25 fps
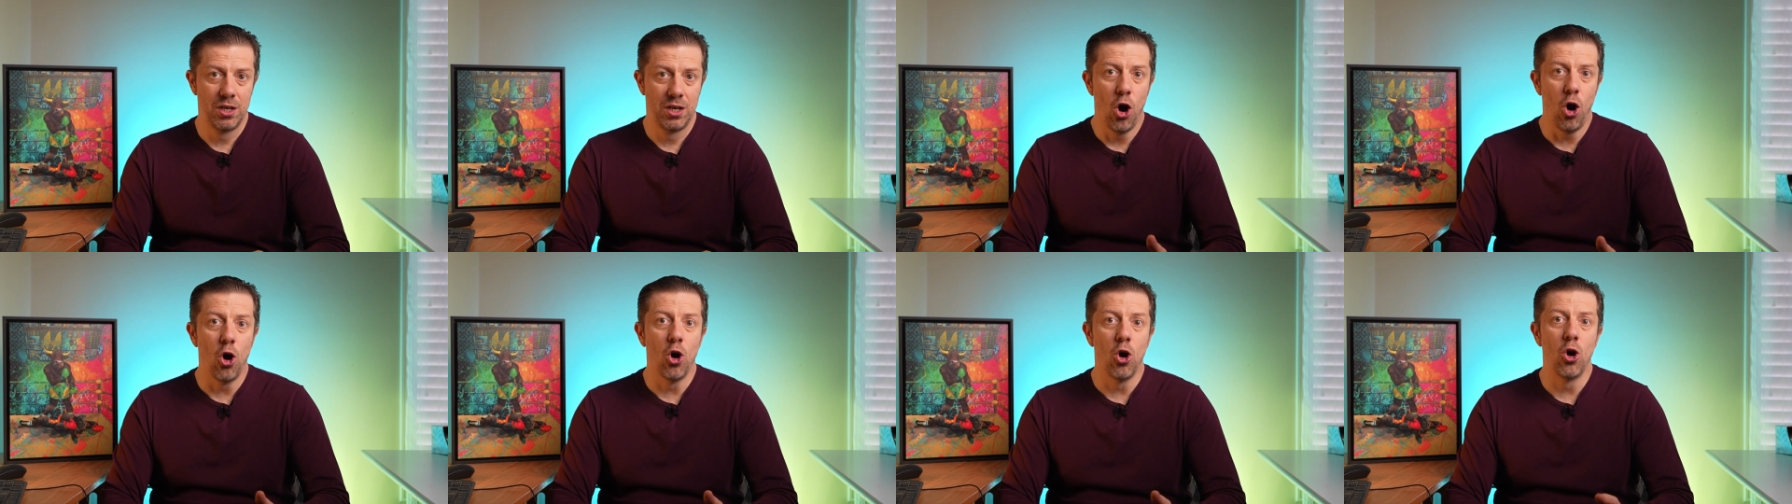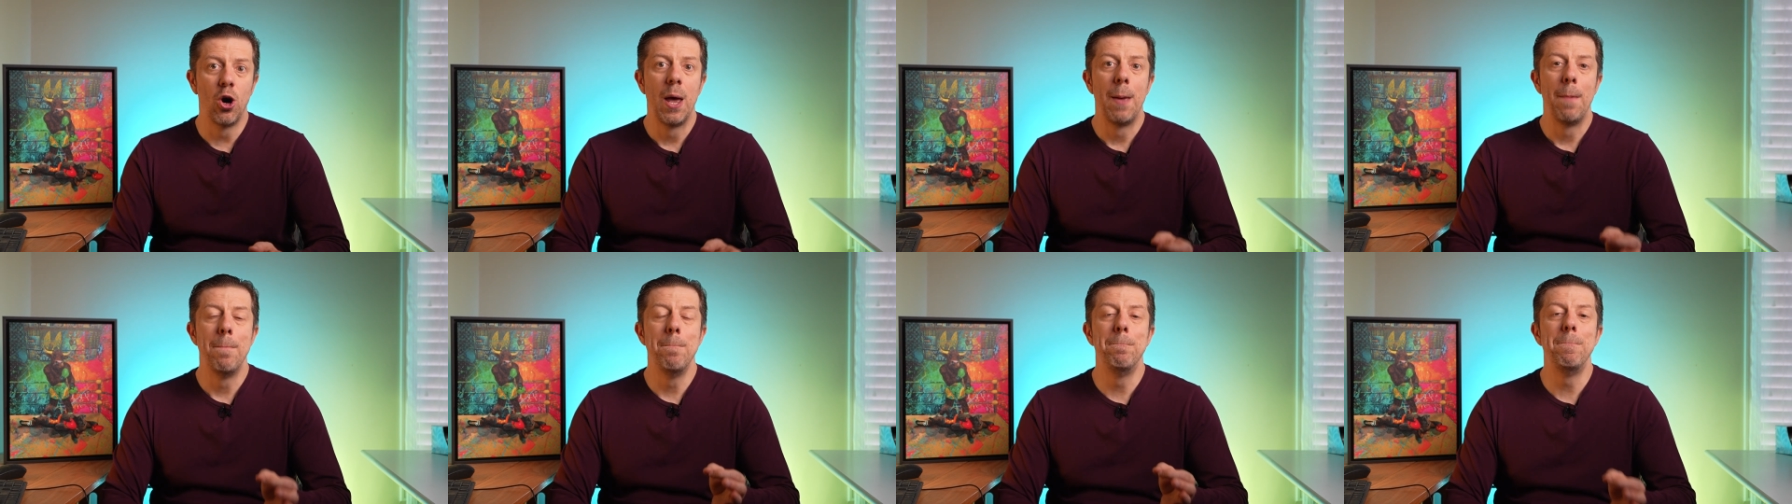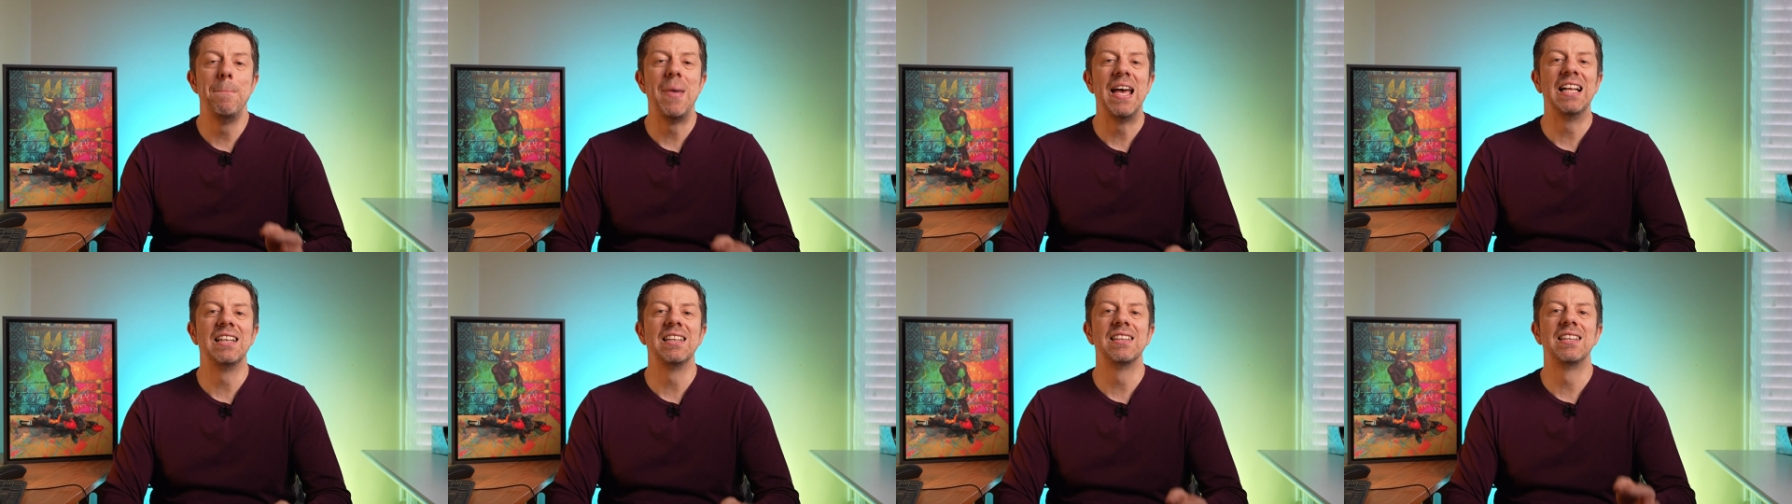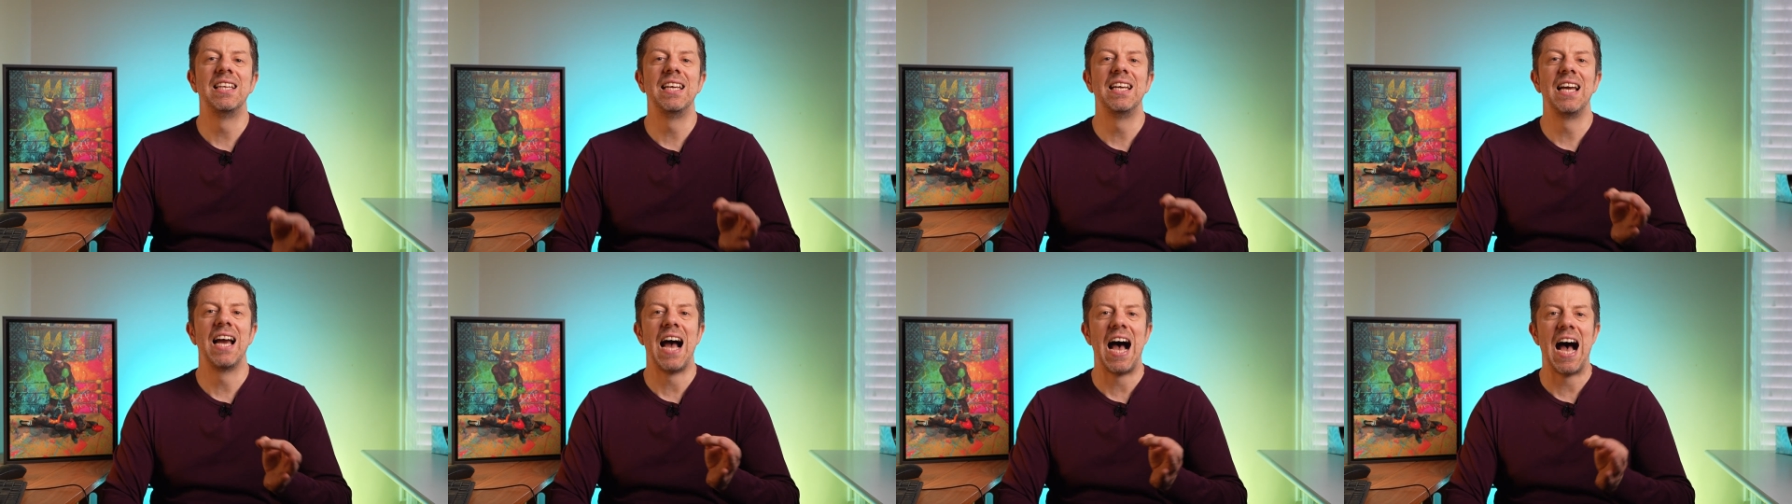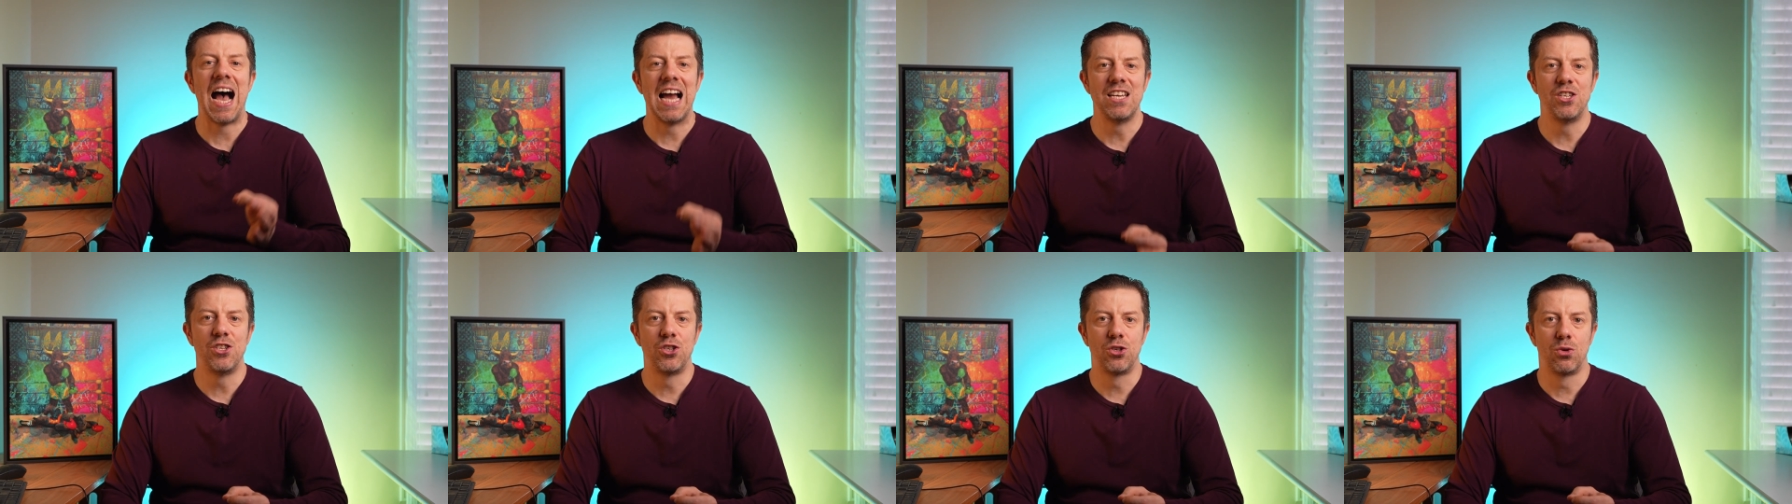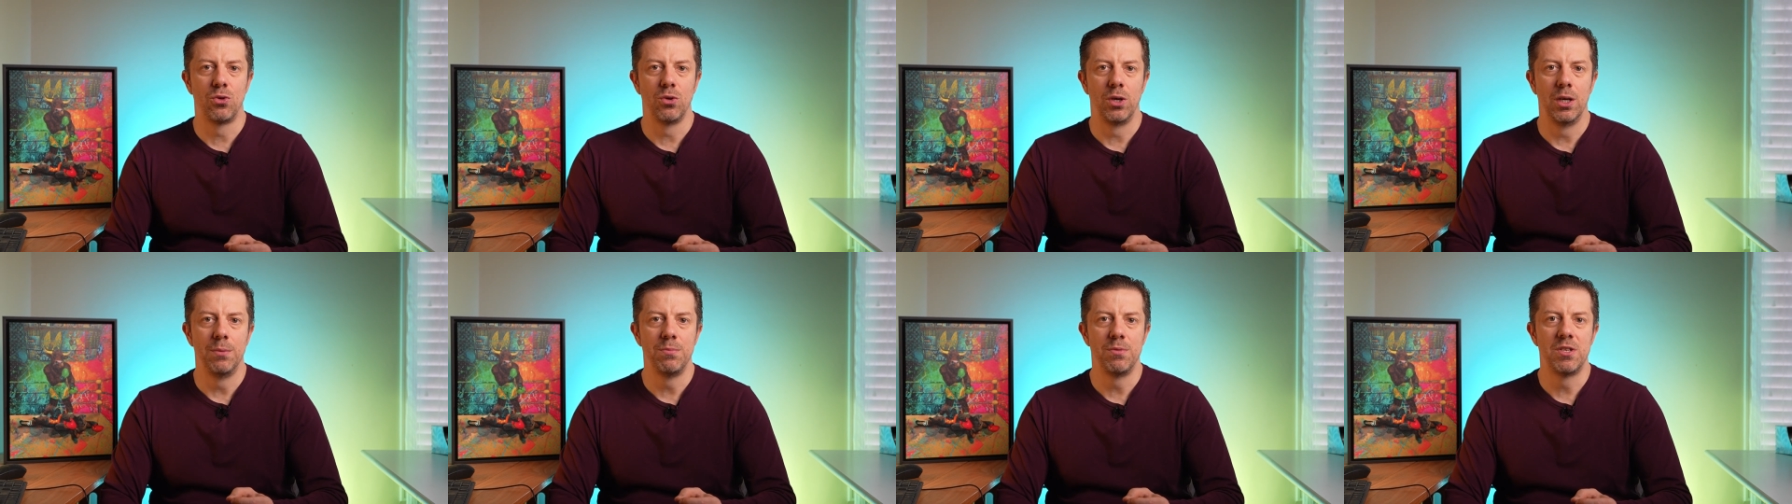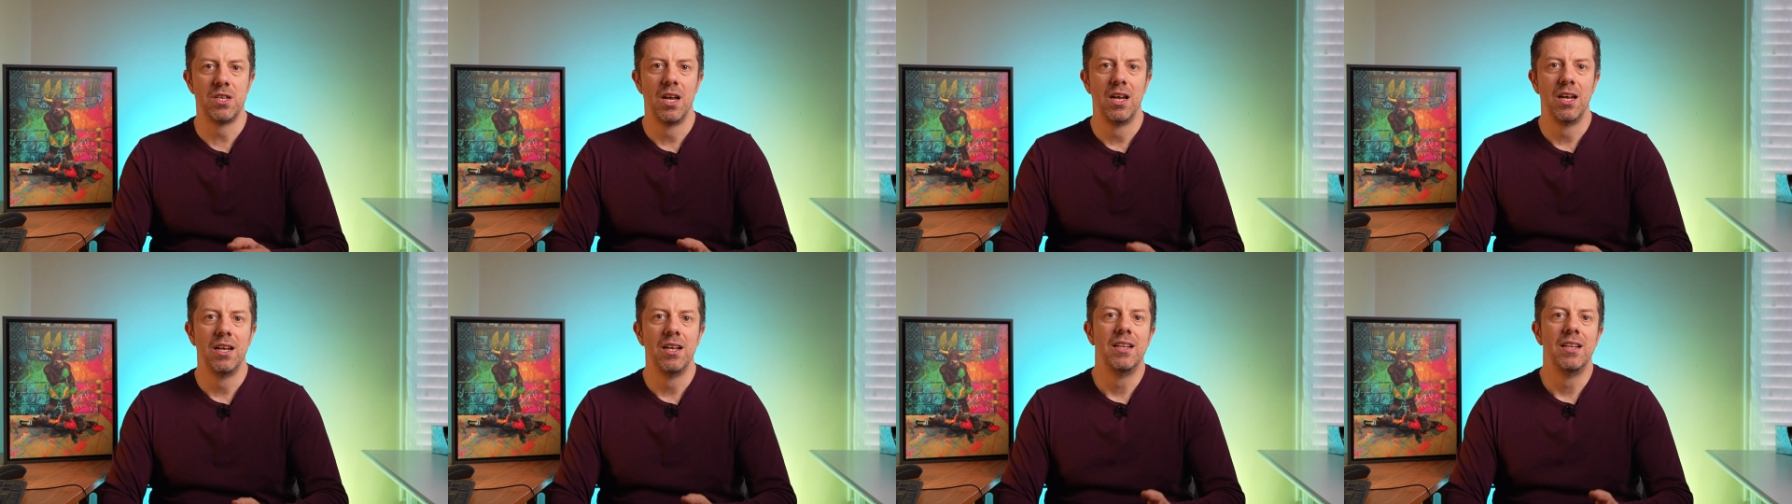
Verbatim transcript: or melting ice creams